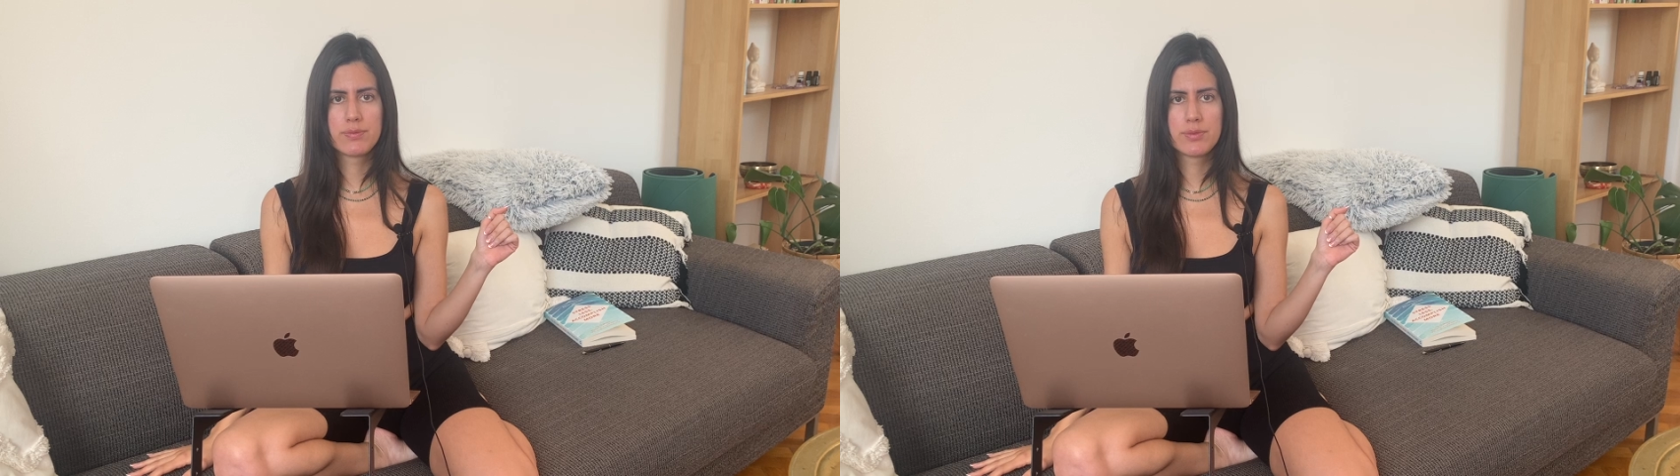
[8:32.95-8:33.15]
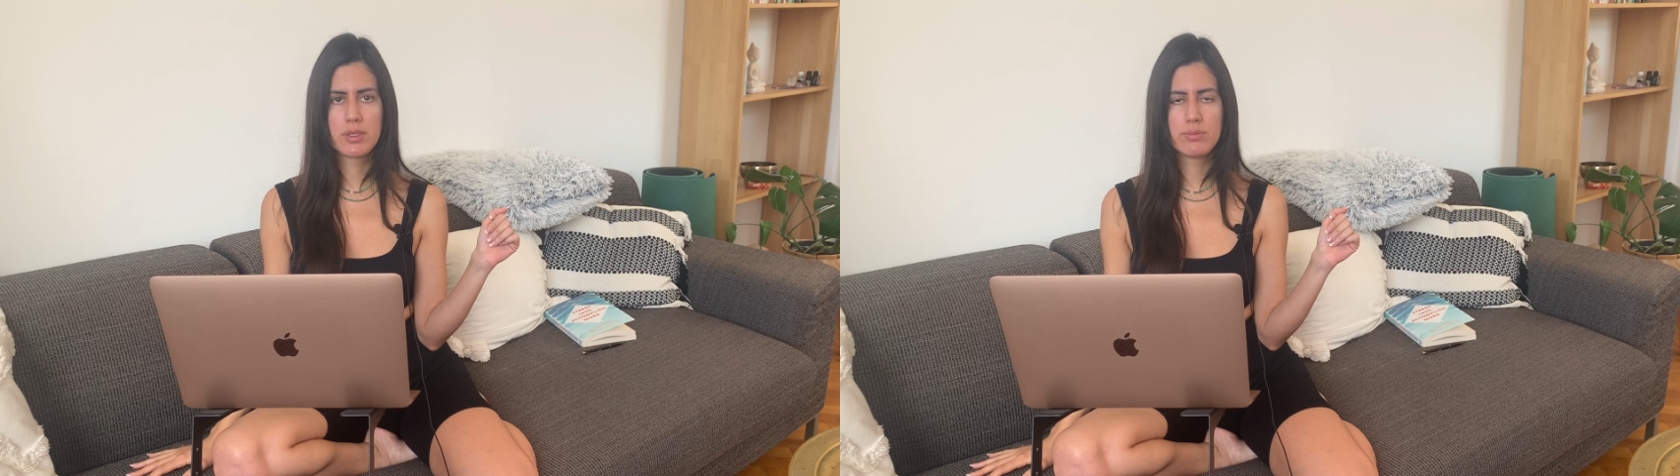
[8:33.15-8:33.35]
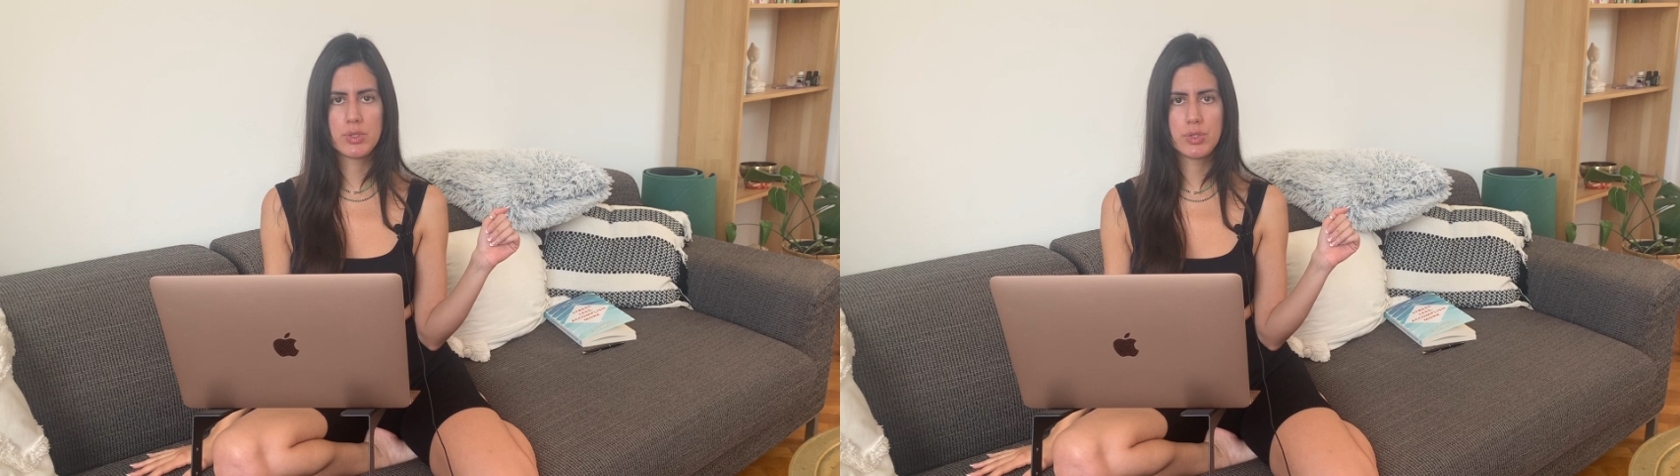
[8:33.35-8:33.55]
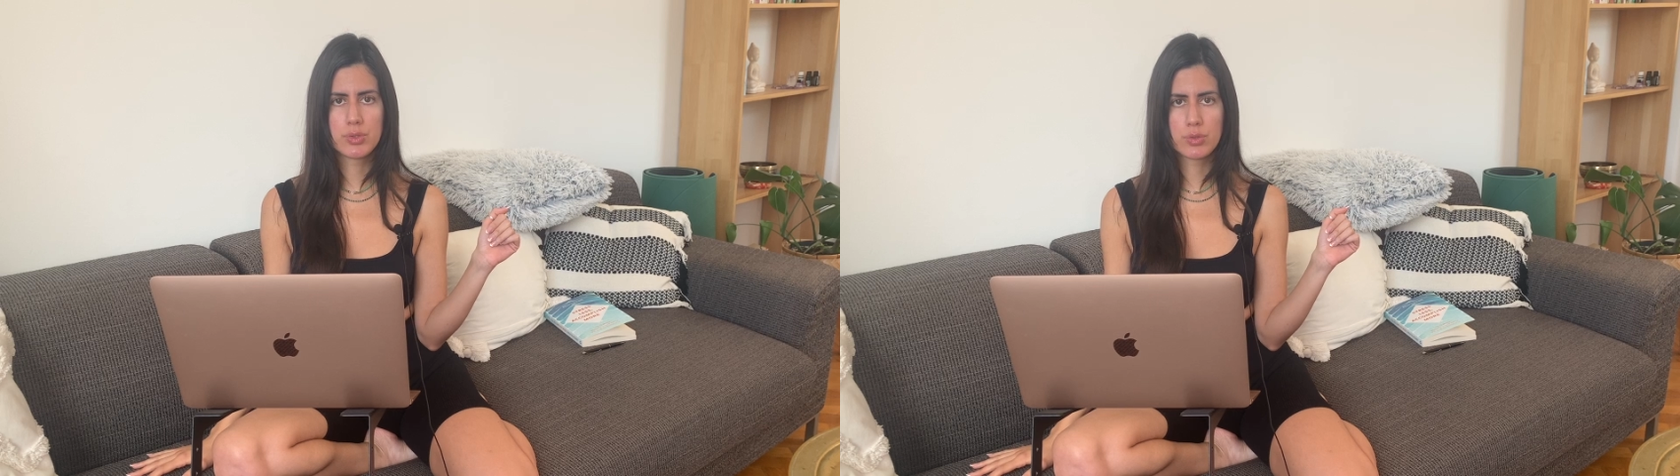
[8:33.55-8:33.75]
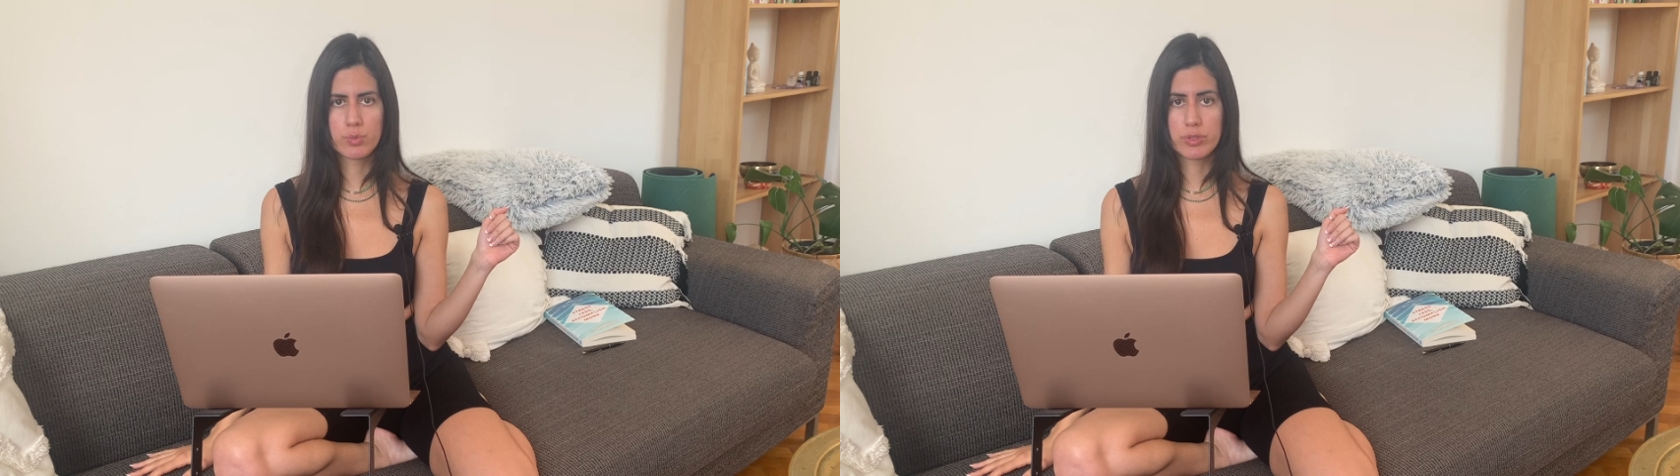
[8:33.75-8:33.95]
from
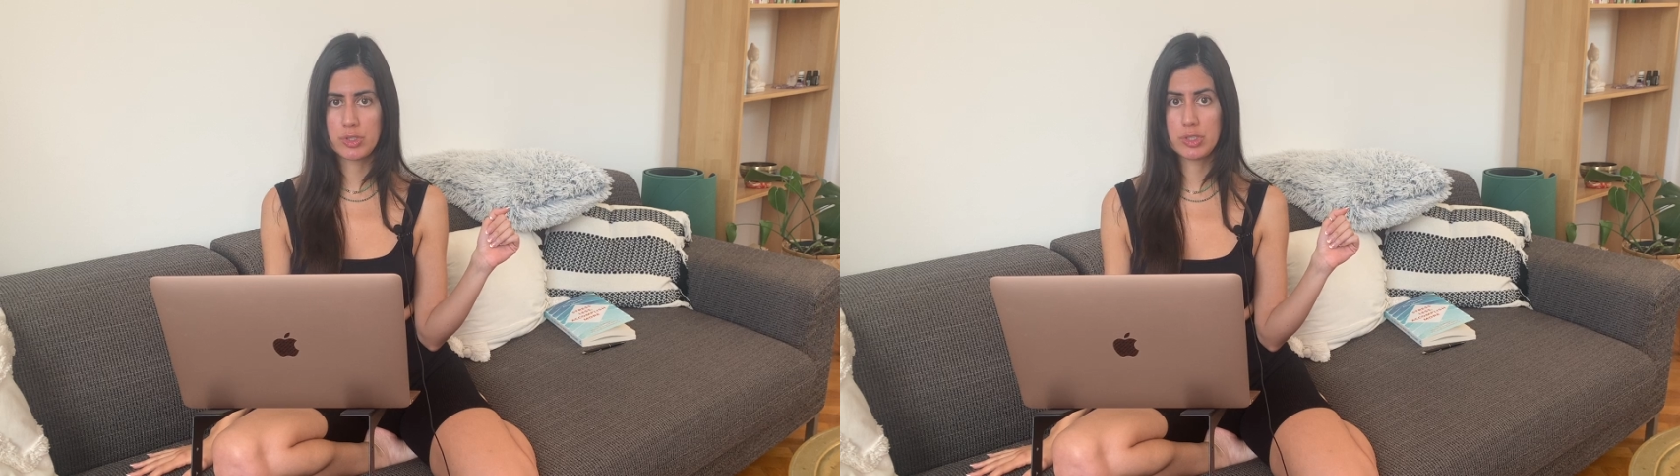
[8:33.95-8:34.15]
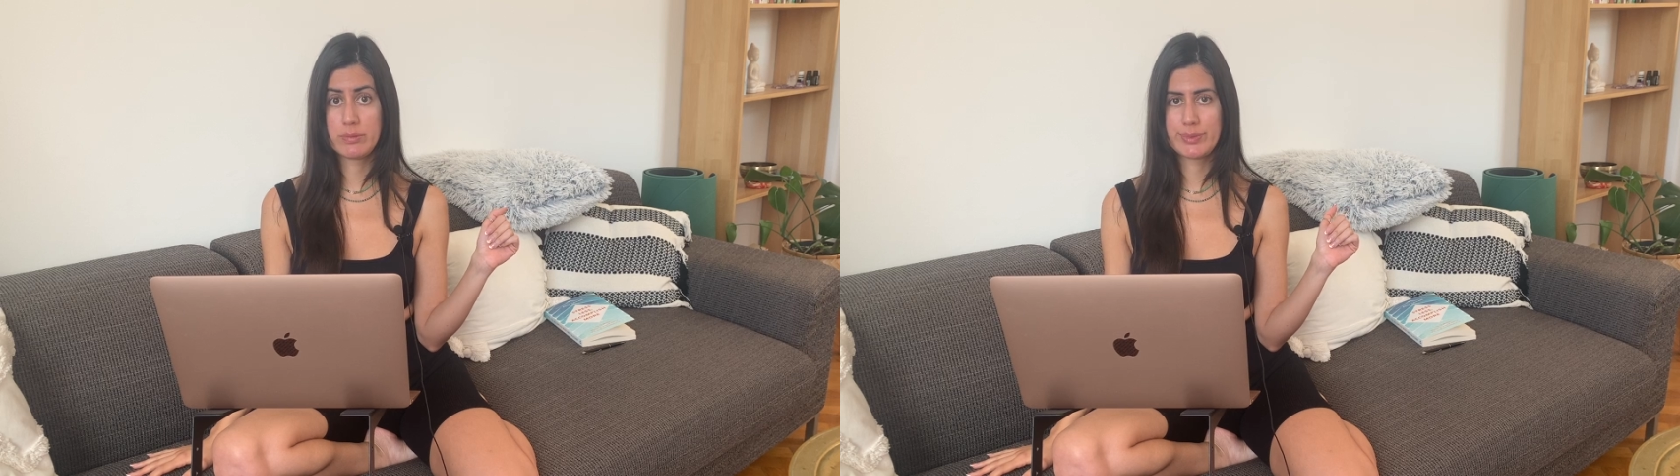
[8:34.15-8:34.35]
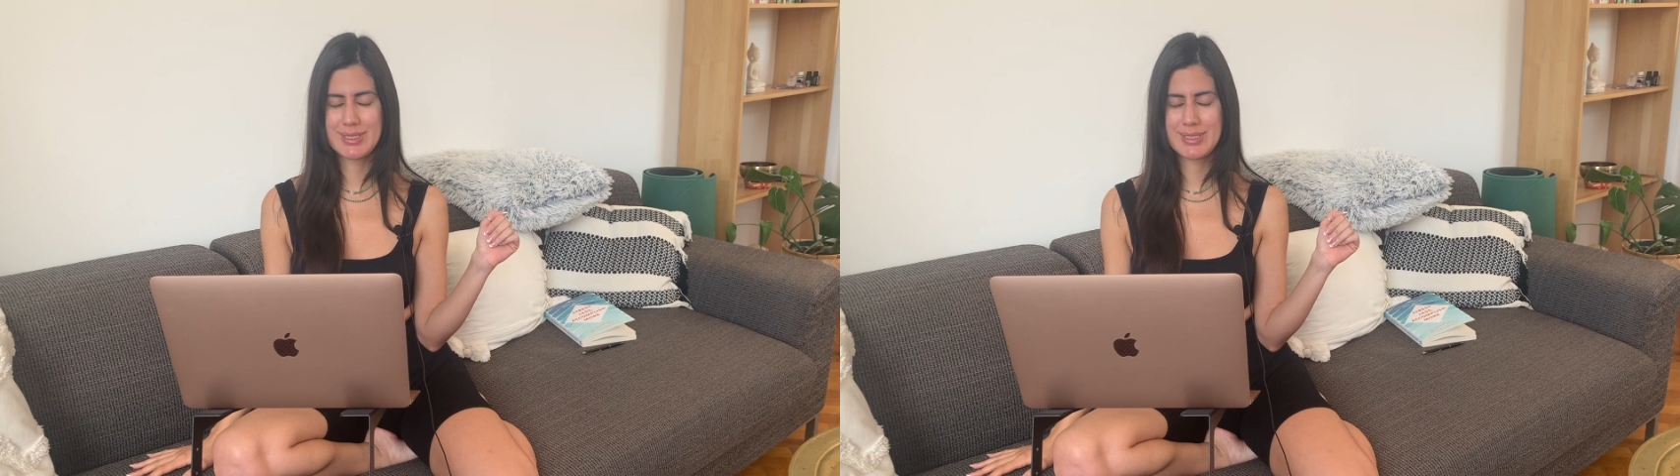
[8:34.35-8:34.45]
your workshops